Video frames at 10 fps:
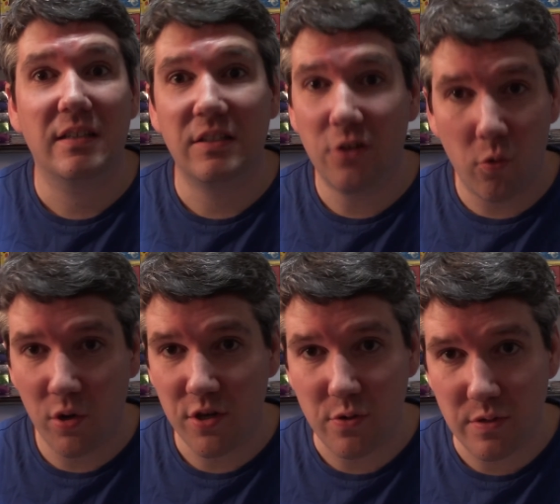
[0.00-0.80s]
no
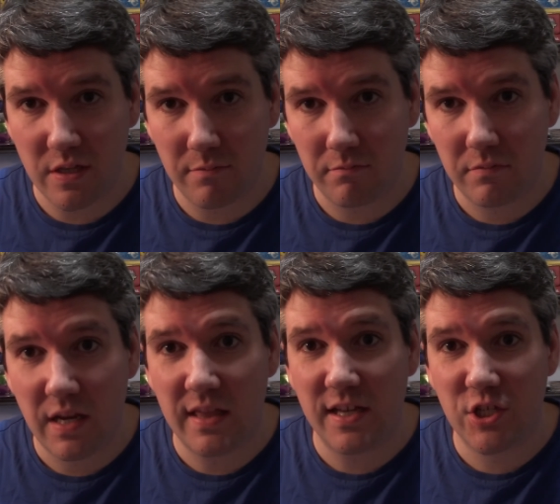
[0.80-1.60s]
one used them
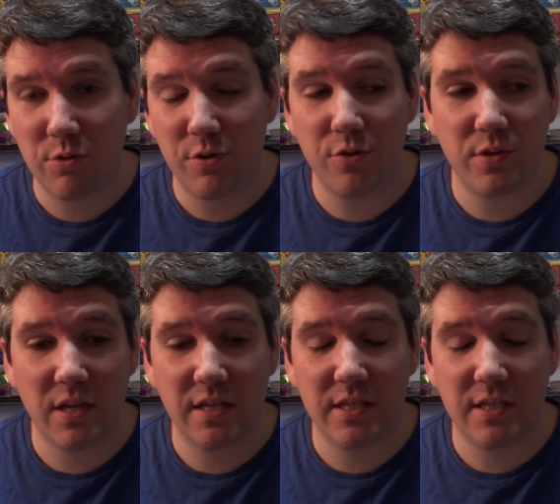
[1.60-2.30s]
unless you were using it